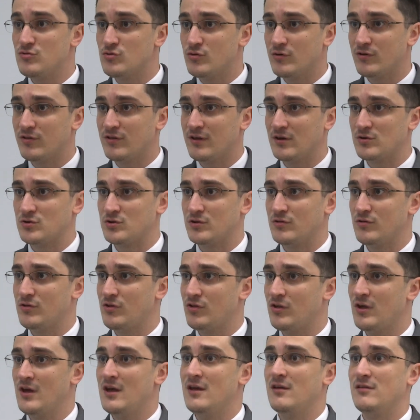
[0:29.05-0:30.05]

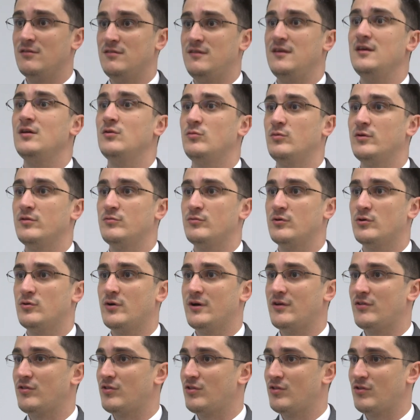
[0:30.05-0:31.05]
jurisdictions deal with
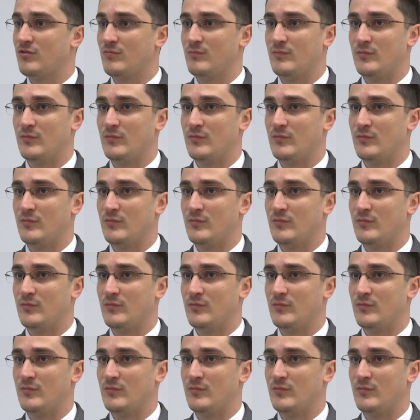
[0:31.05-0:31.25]
requests,